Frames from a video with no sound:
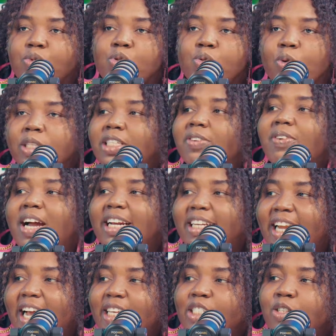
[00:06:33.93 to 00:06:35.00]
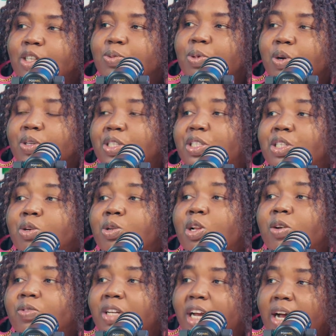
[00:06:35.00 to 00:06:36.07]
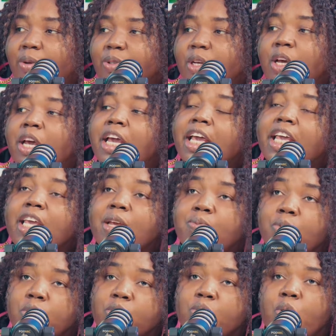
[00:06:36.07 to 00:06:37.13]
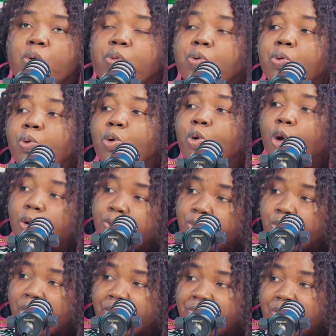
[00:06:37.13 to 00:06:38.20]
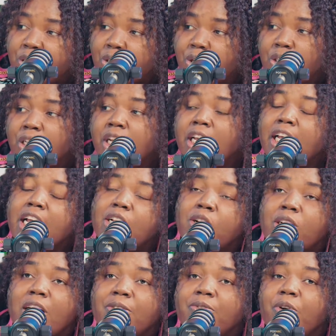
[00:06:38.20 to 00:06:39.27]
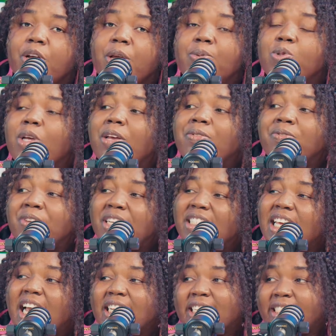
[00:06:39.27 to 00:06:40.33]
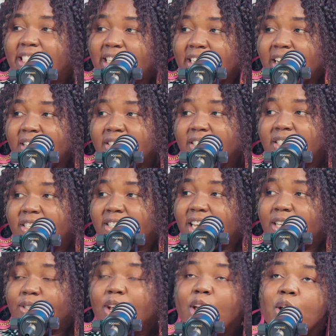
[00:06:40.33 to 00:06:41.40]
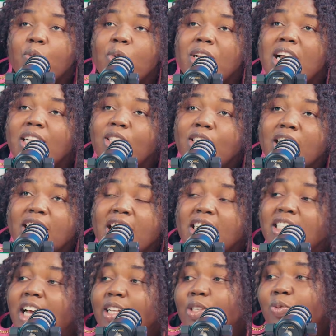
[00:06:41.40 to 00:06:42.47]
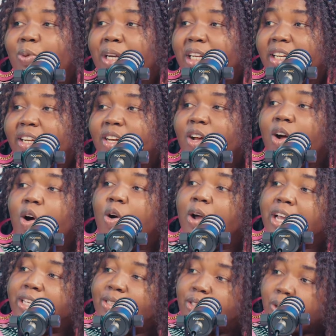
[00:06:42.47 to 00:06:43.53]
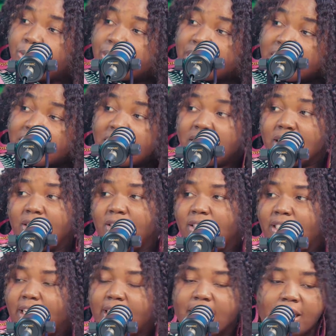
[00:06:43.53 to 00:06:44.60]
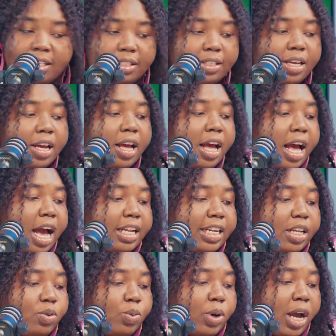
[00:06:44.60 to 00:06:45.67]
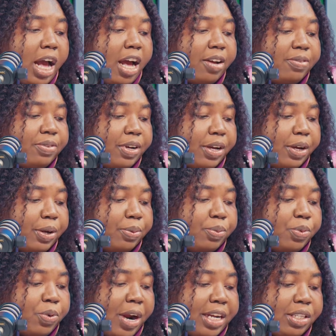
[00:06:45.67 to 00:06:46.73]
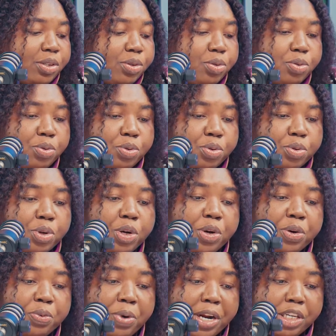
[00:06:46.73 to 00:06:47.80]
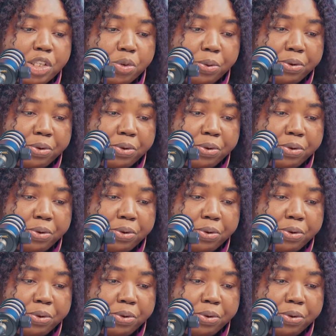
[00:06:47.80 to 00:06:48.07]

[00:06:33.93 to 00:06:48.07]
do whatever he likes just because he's the owner of the house. He must go through lawful eviction in order for him to evict any tenant in his house, whether tenant at will or a subsisting tenant. And then we'll have right to rent